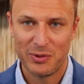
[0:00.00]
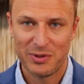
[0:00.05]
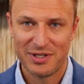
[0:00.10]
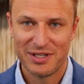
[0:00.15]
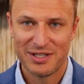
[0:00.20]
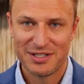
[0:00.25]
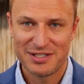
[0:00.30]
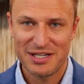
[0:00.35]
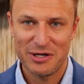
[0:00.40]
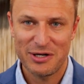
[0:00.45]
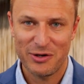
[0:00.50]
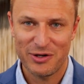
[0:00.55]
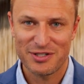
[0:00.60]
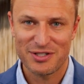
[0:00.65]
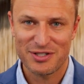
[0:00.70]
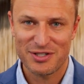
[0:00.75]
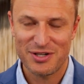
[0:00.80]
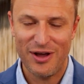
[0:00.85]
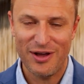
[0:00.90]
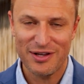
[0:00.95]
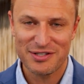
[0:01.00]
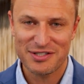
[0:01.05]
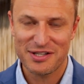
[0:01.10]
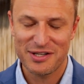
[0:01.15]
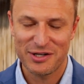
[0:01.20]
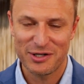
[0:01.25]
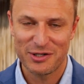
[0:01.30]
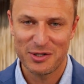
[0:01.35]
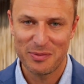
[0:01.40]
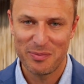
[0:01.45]
secret sauce
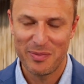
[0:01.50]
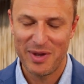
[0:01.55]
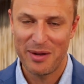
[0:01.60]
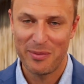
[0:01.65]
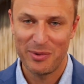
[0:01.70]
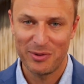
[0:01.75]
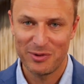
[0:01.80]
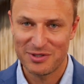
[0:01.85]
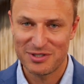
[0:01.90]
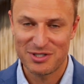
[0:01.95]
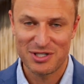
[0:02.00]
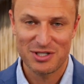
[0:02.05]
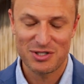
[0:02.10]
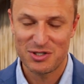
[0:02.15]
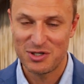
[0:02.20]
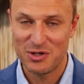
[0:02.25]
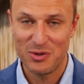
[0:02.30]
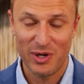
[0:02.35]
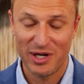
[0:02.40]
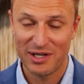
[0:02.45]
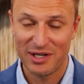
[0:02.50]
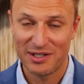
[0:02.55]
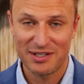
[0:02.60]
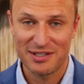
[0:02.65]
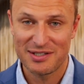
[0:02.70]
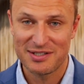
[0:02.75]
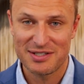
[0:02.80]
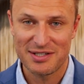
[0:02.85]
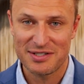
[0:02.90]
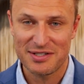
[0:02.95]
there to be able to just do it
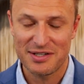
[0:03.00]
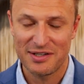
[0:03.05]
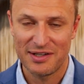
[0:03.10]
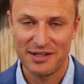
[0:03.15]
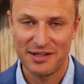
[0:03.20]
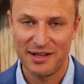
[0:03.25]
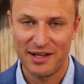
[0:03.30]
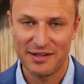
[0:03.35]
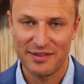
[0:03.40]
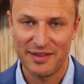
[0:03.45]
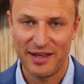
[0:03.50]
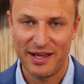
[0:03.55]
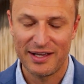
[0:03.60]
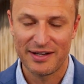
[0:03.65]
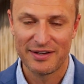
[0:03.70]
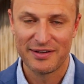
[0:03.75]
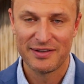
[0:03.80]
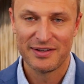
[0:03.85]
consistently like that?